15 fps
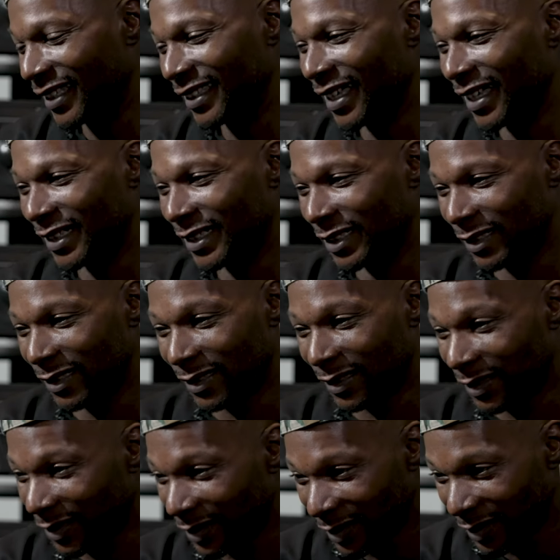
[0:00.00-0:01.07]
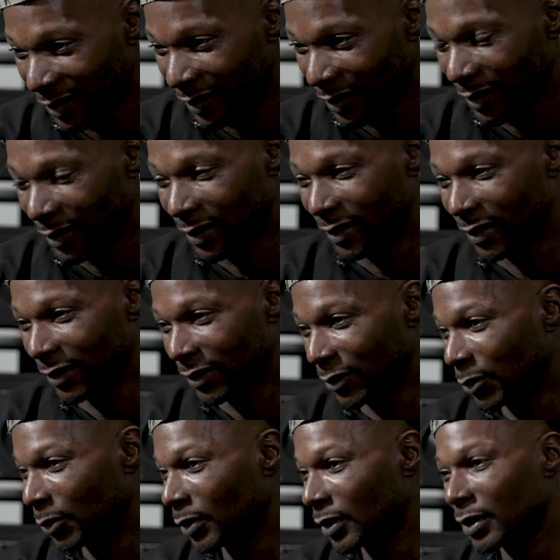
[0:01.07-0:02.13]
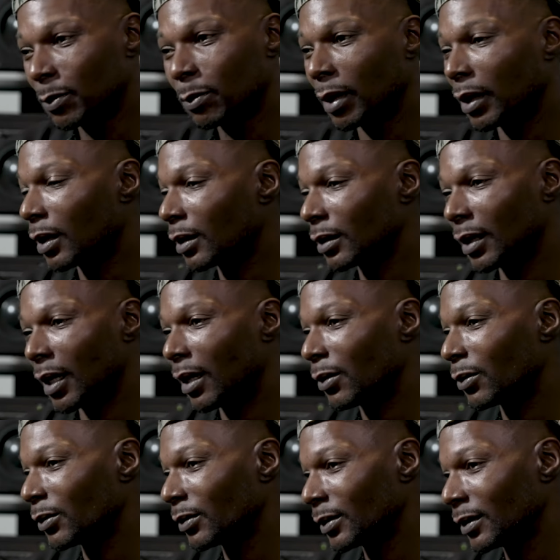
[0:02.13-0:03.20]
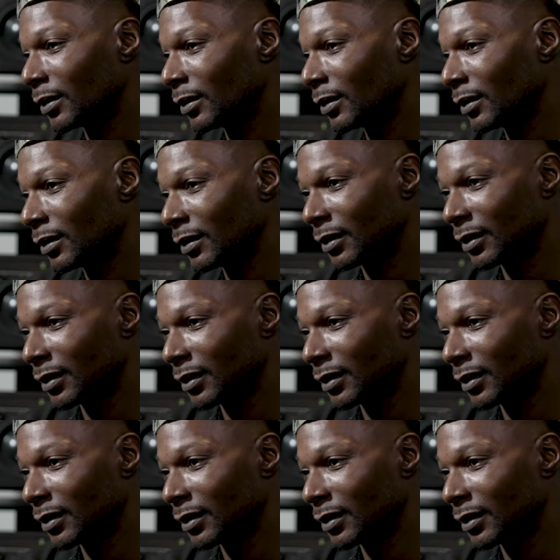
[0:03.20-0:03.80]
that shit. Duke is bugged out, man.